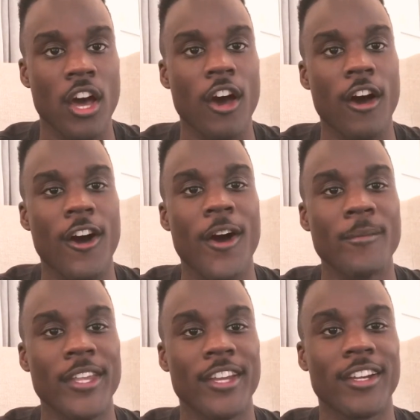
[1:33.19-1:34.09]

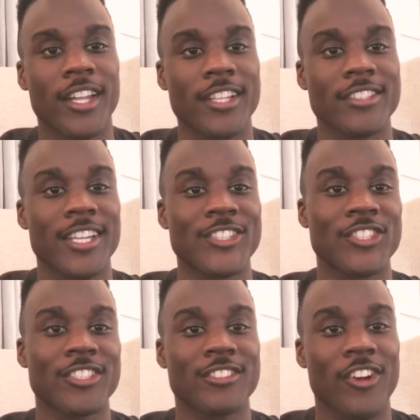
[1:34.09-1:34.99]
Um, yeah, like I said, I
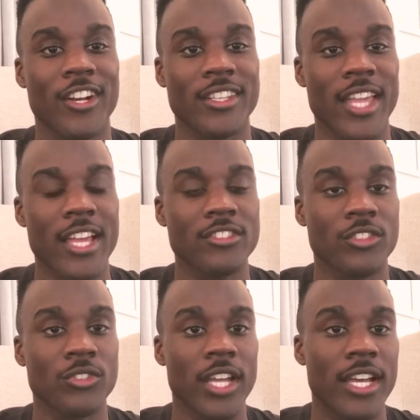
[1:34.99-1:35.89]
just started that,
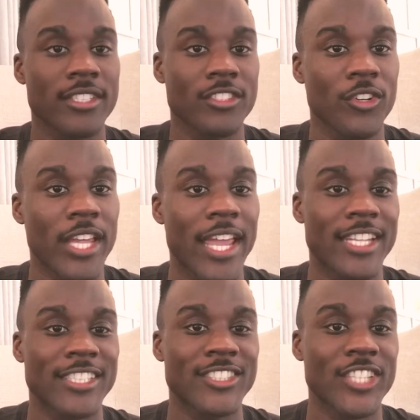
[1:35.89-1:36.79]
so you guys go ahead
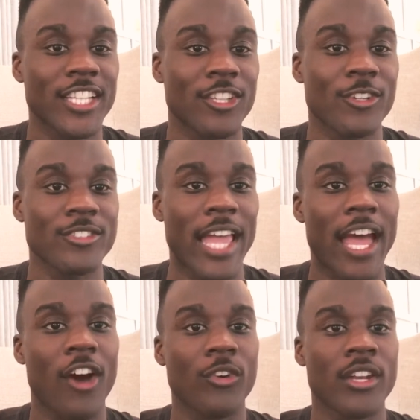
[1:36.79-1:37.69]
and check those
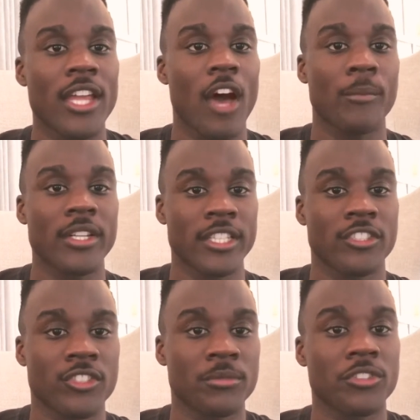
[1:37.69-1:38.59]
out. I'll put a link in the
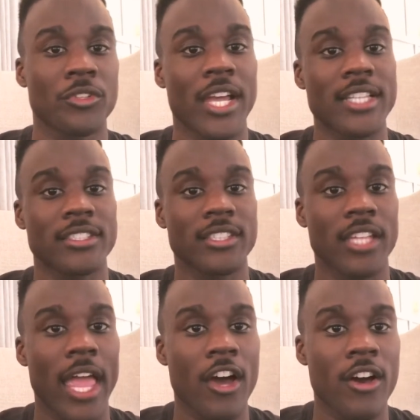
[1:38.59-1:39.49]
description so you guys can
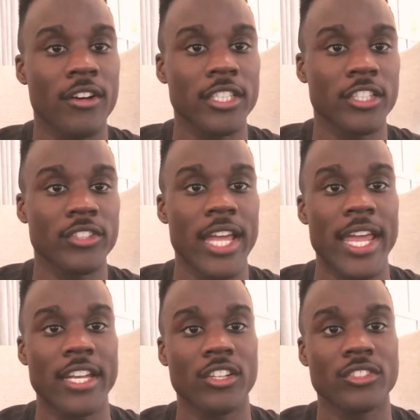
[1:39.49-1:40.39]
uh, click on that,
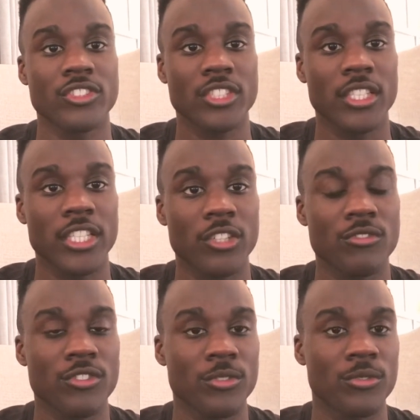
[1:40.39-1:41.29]
and it should link you
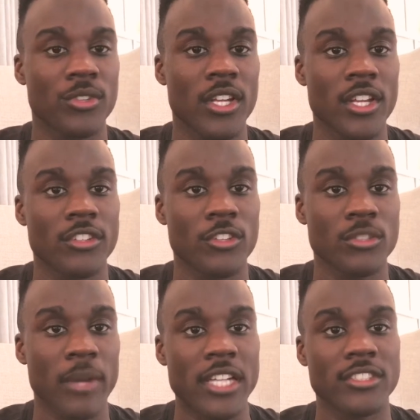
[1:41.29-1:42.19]
to those
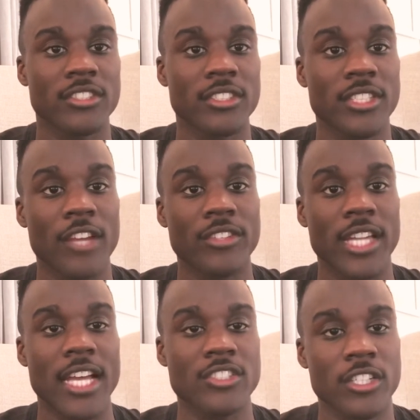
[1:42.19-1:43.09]
pages. Definitely,
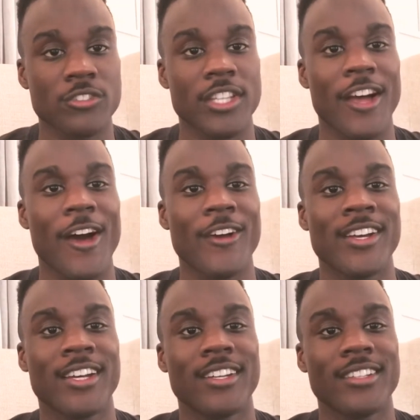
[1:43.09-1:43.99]
guys, check those out.
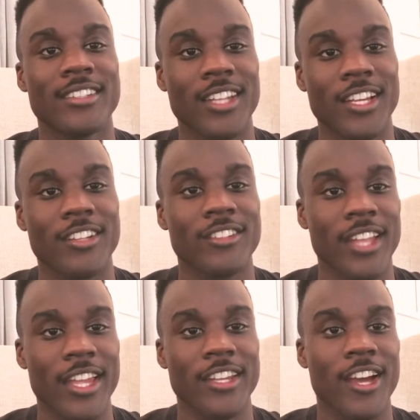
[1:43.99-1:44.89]
I let them
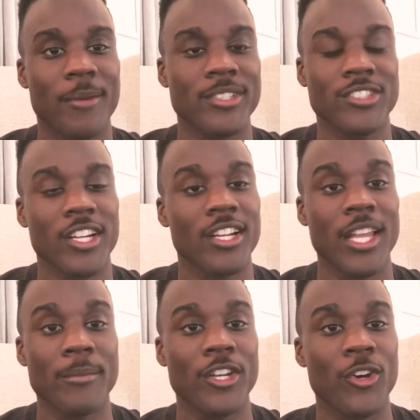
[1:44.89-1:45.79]
like, comment, share.
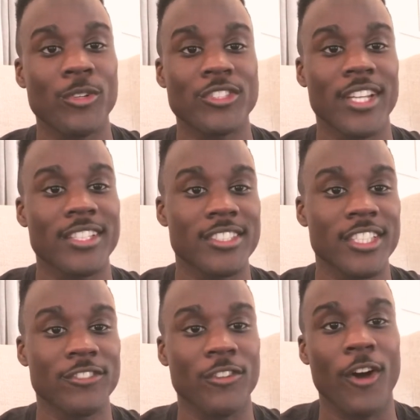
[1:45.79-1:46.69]
Let me know what you guys
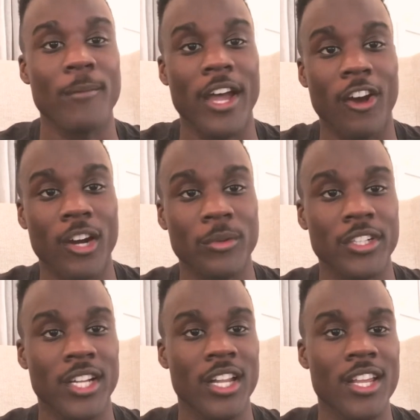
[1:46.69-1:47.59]
think of, my
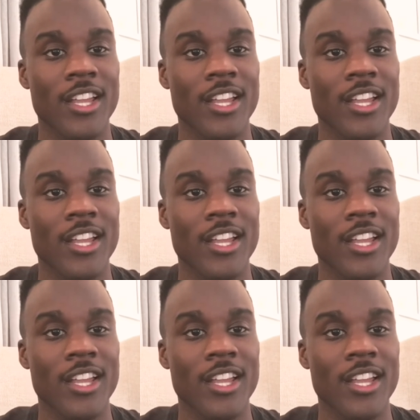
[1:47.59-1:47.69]
artwork.